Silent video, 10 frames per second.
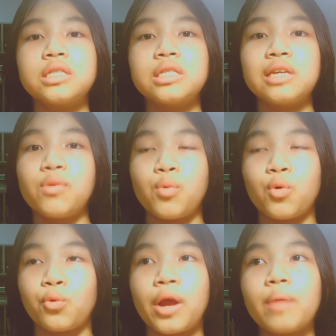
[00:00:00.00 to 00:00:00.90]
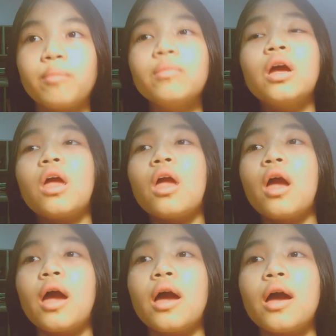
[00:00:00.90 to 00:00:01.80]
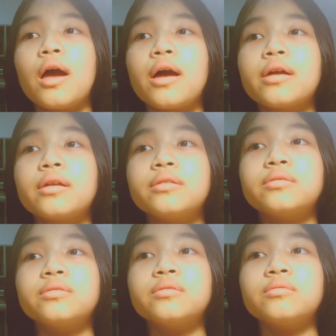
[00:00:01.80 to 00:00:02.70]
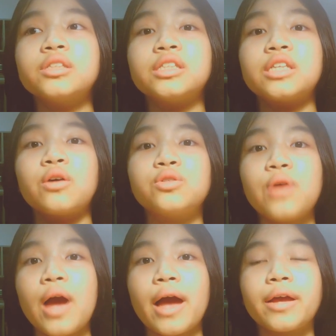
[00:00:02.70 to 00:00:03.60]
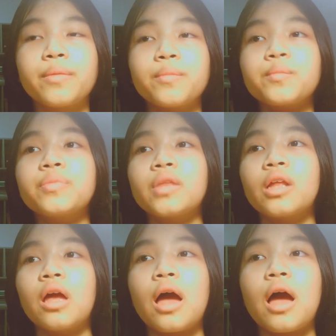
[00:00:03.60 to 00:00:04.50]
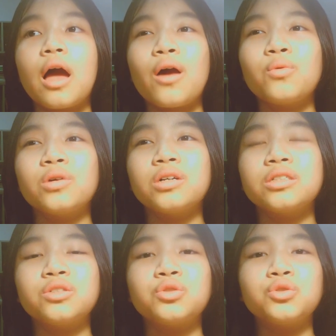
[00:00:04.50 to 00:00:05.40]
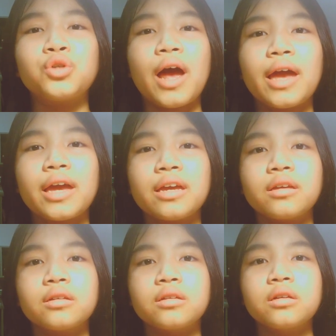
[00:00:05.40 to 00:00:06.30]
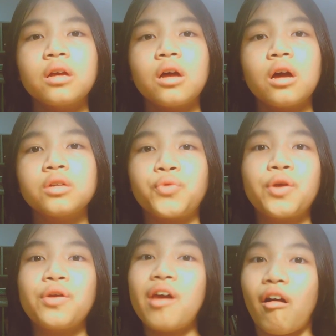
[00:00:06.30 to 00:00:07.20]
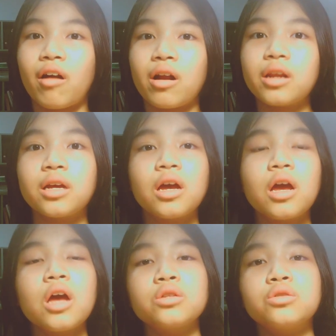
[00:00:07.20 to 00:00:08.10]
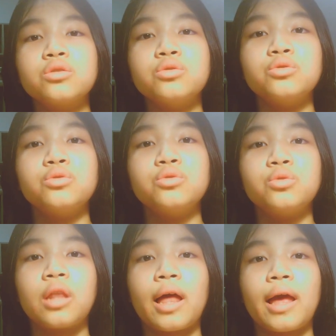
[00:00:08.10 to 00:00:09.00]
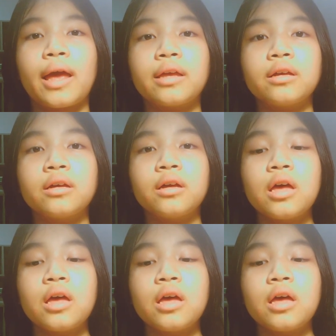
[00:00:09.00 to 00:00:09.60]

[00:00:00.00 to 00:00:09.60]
TV program, and so do I. I was trying very hard to like